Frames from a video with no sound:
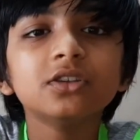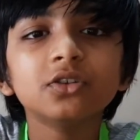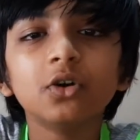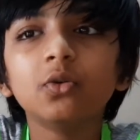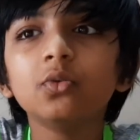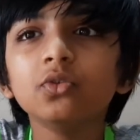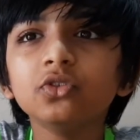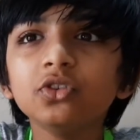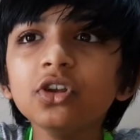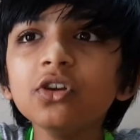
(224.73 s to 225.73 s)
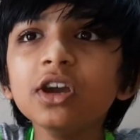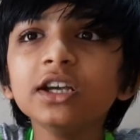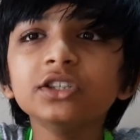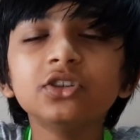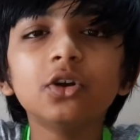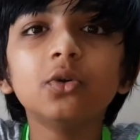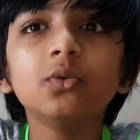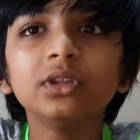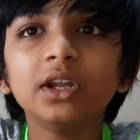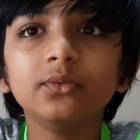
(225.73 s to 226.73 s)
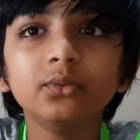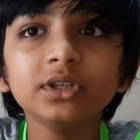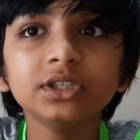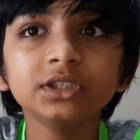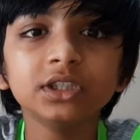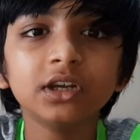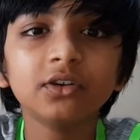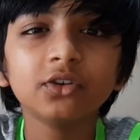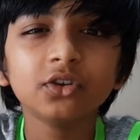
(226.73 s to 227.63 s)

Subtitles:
So do you guys know that which is the